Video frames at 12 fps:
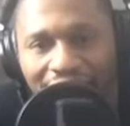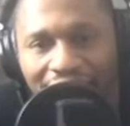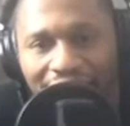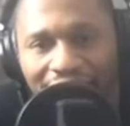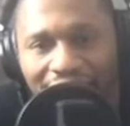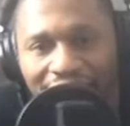
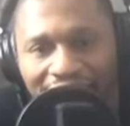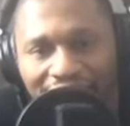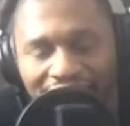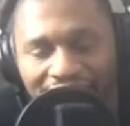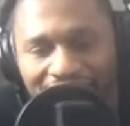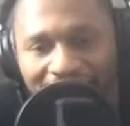
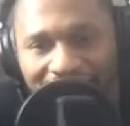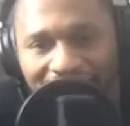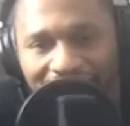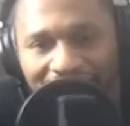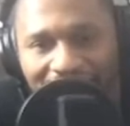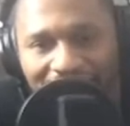
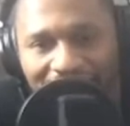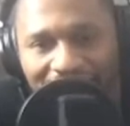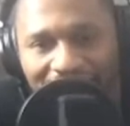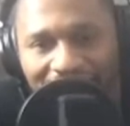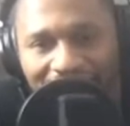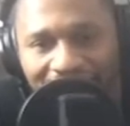
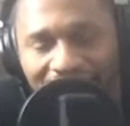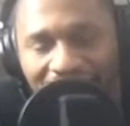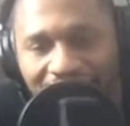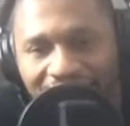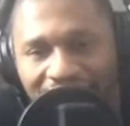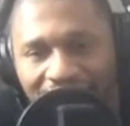
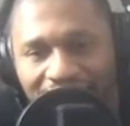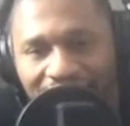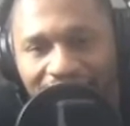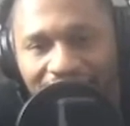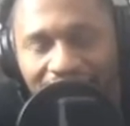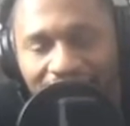
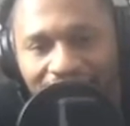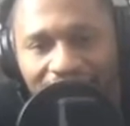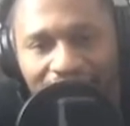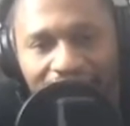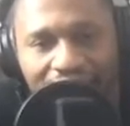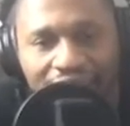
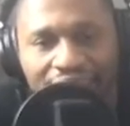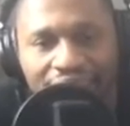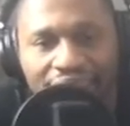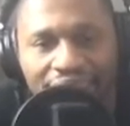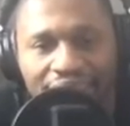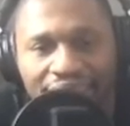The person shown says nothing.